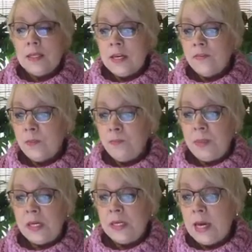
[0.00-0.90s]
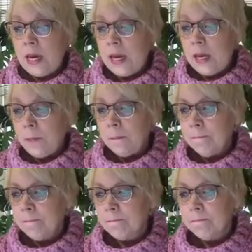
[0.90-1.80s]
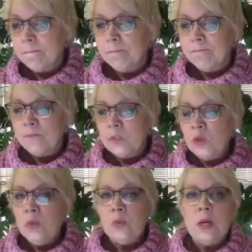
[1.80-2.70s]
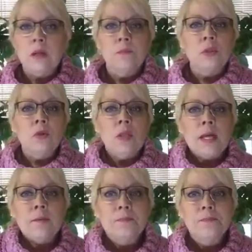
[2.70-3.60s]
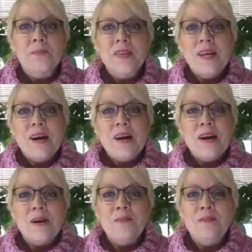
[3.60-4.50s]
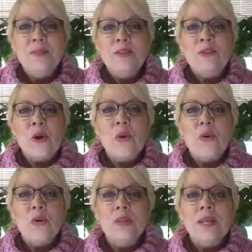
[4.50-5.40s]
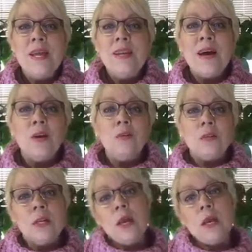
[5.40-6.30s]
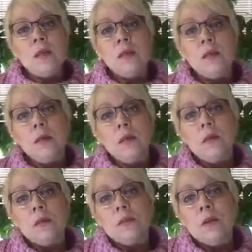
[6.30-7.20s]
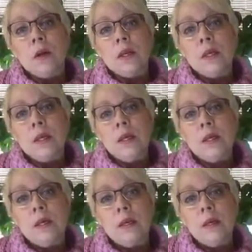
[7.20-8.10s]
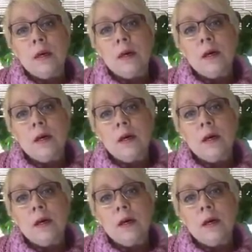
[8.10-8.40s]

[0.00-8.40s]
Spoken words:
of the big game. Doing well. I'm so glad. And now tonight, starting in